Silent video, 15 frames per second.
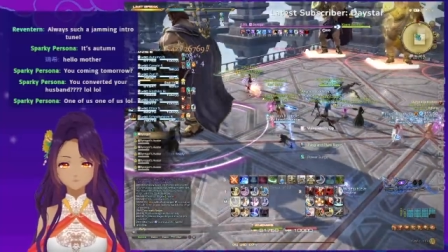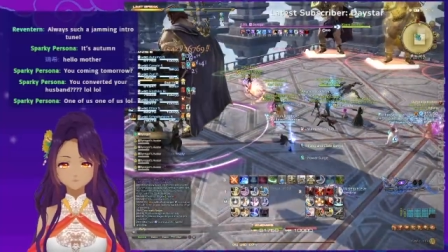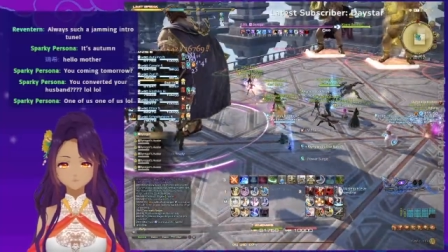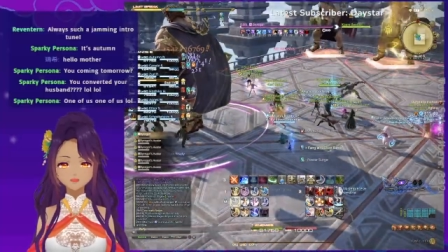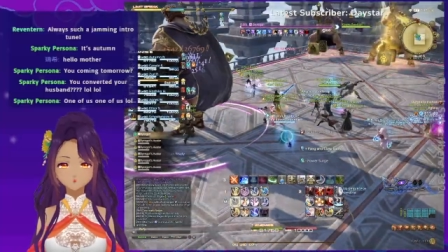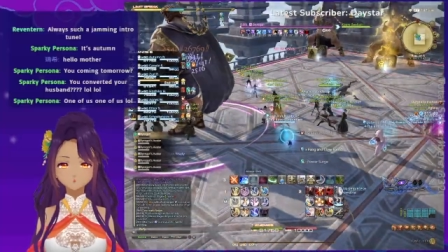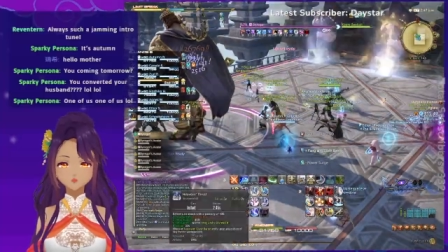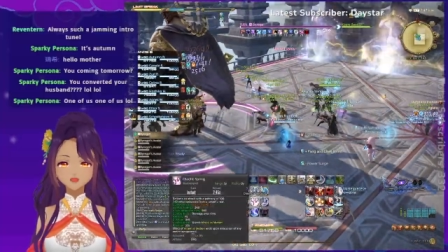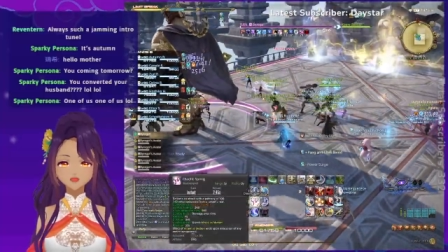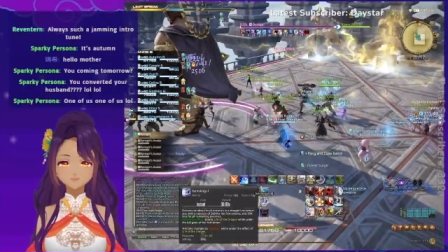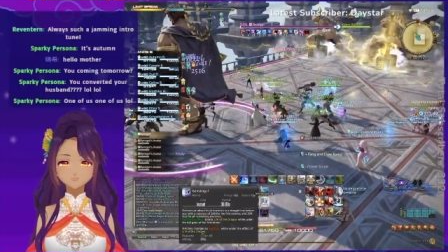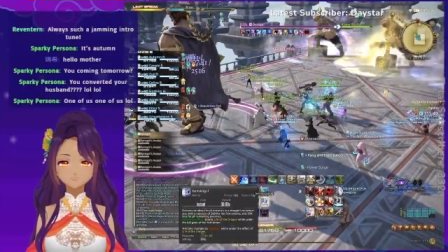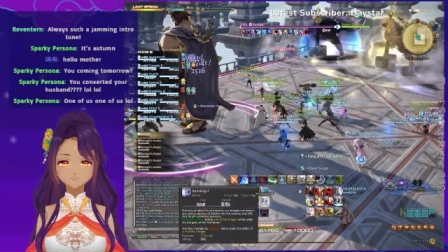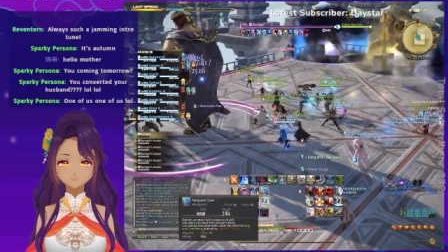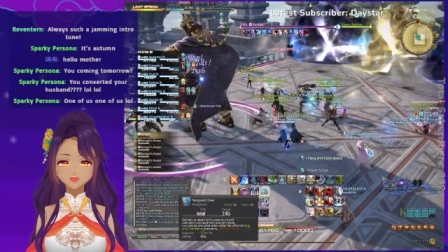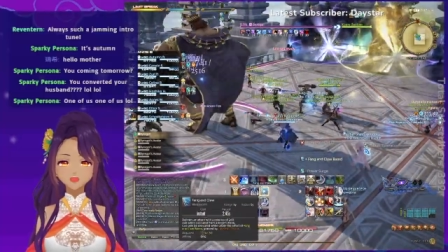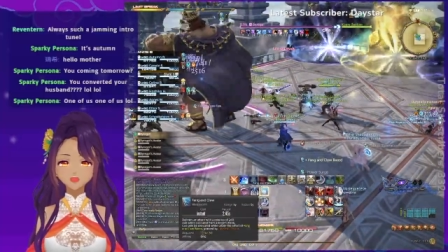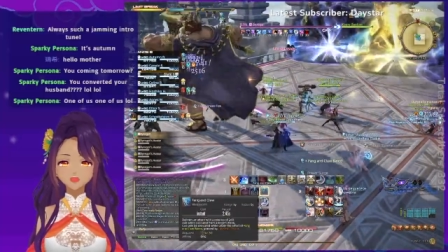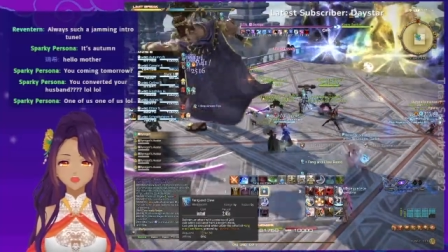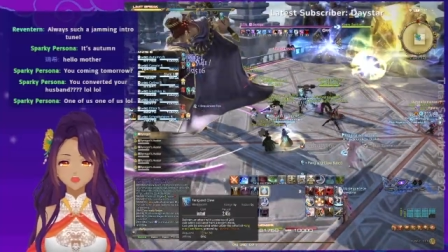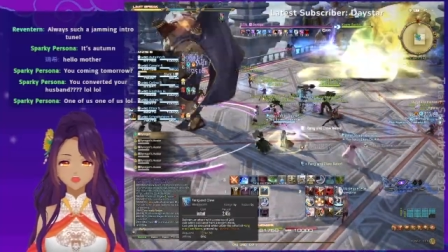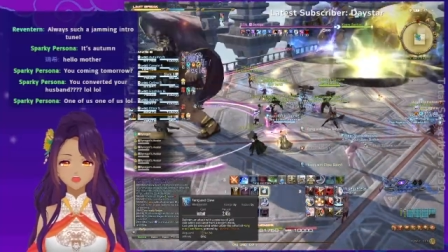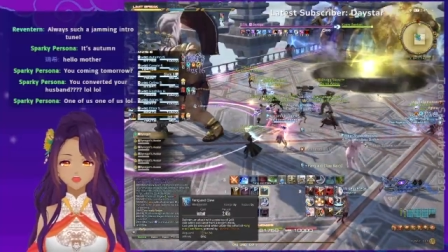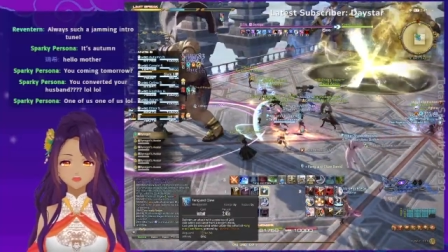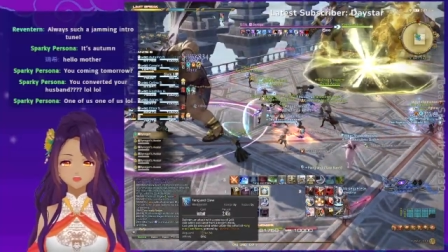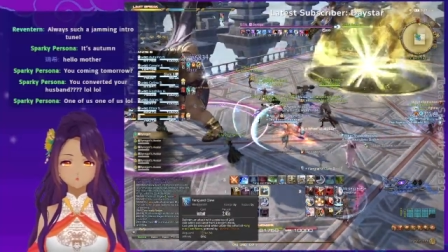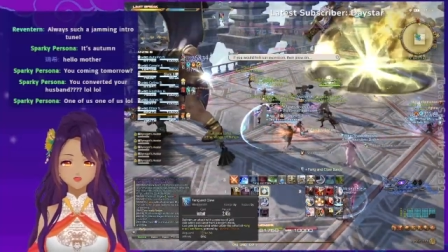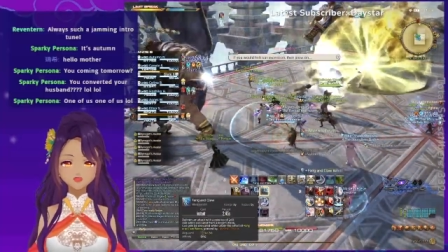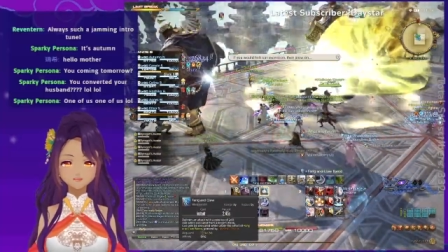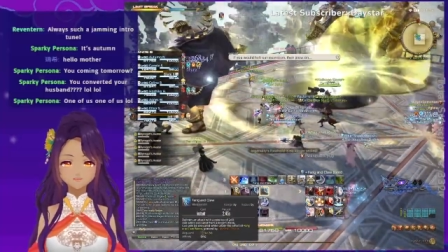But I want to know
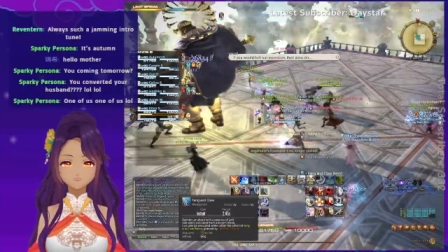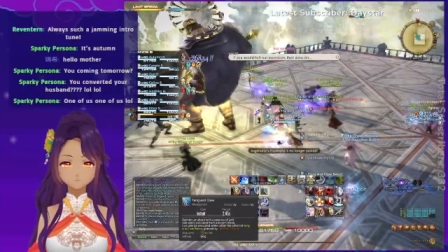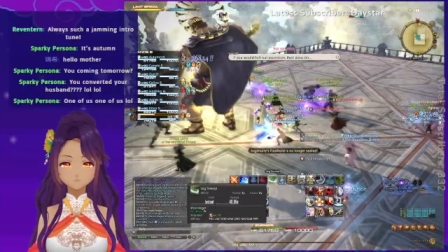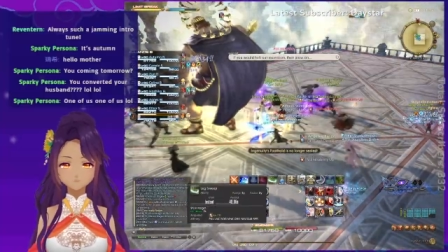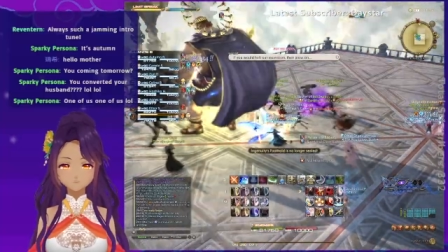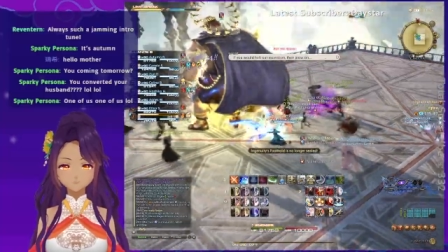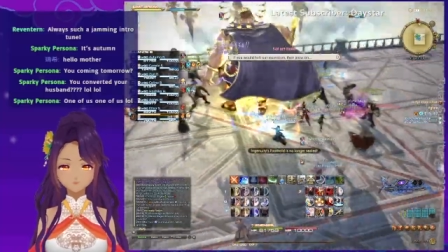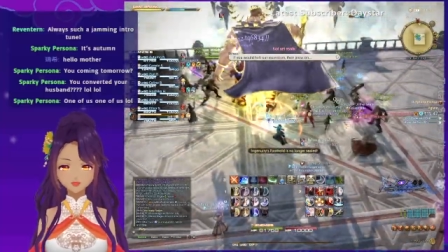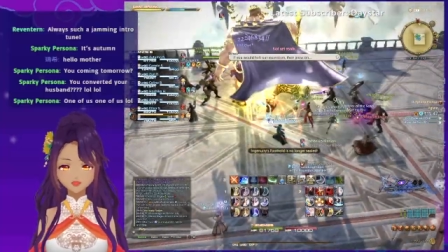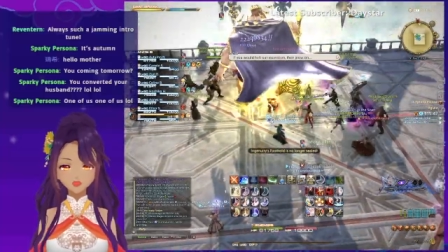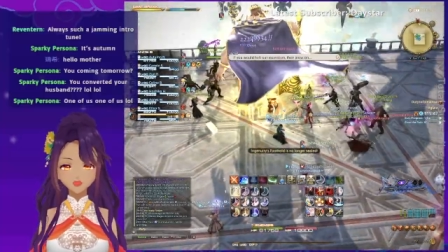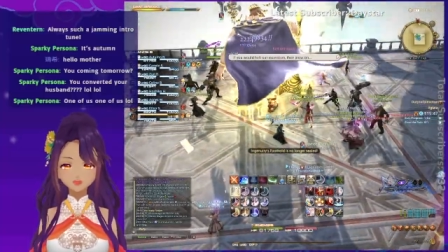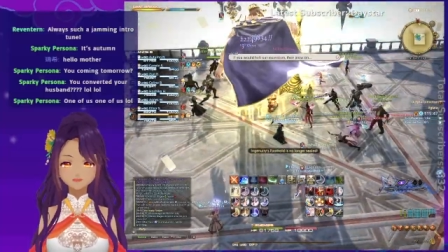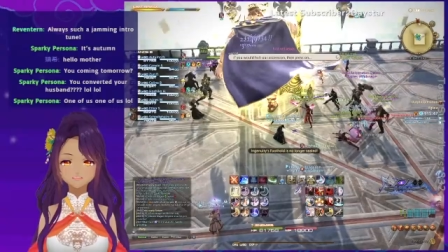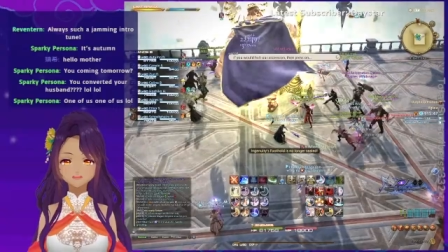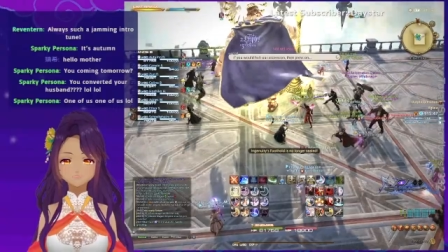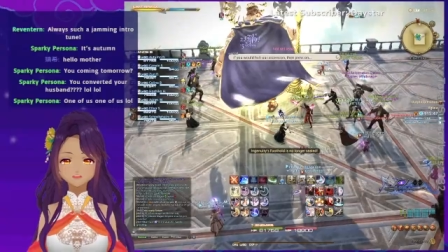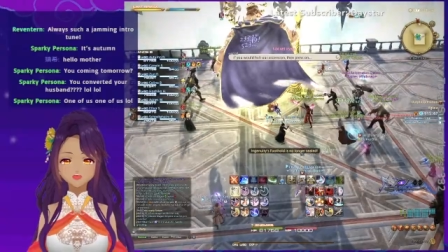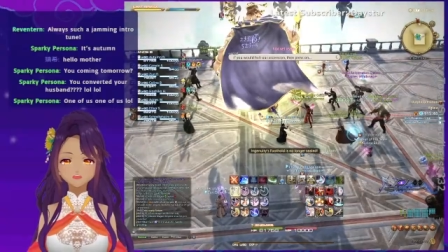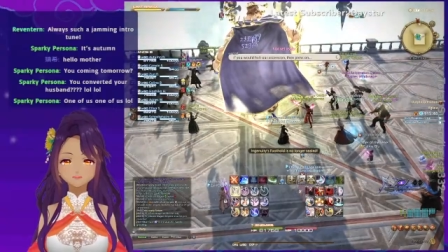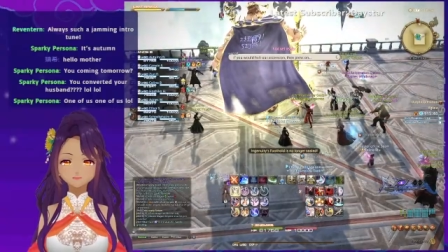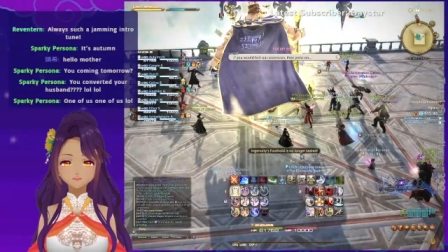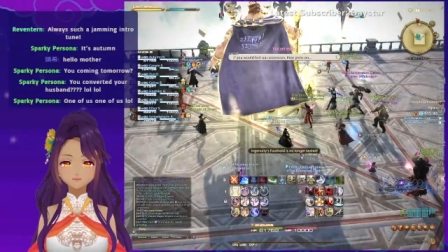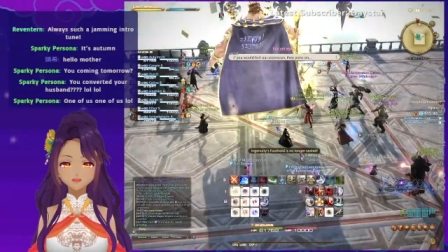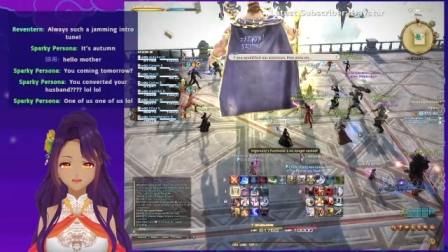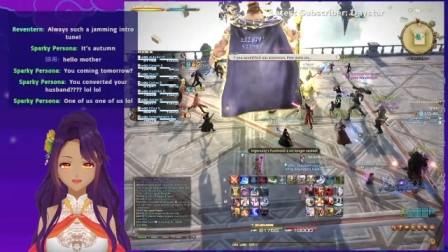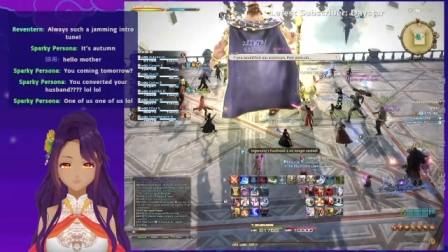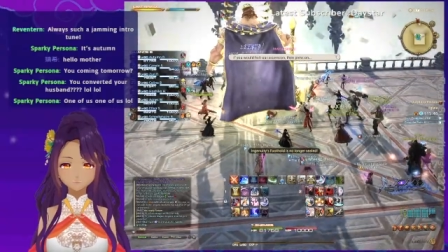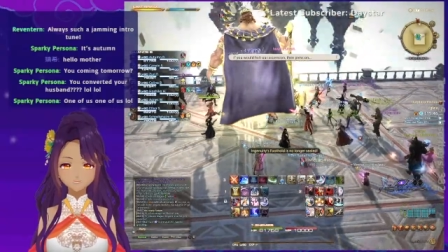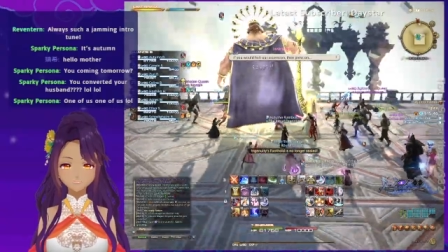what the optics are for like
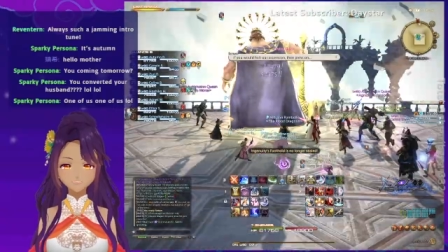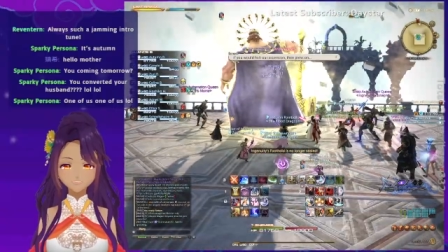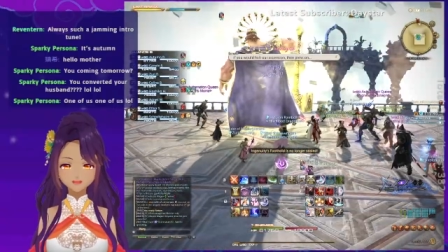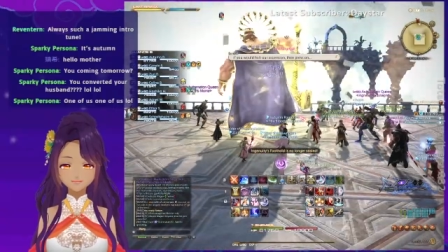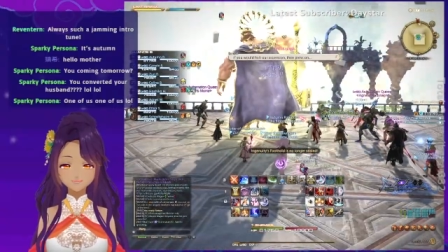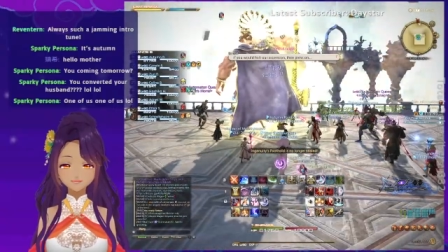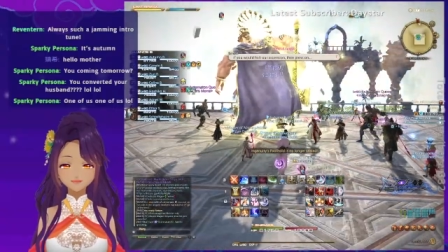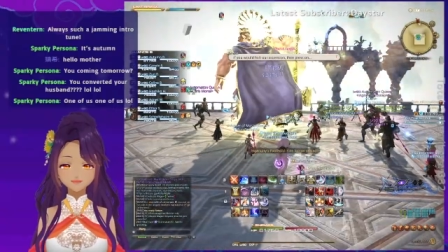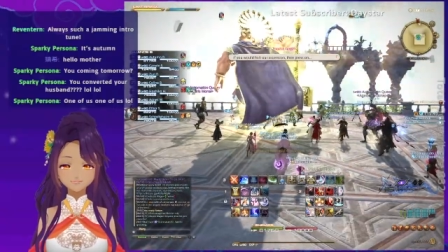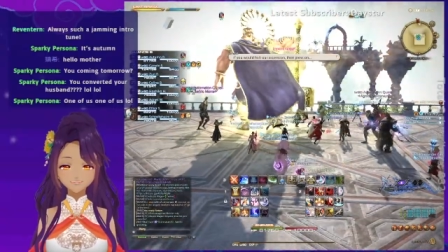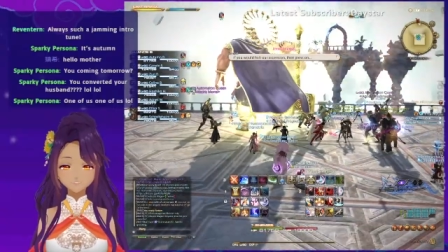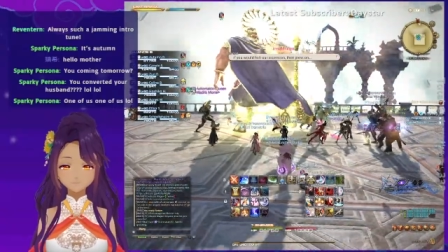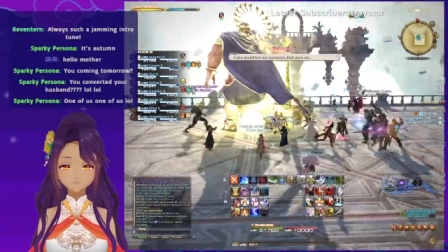the stage and everything.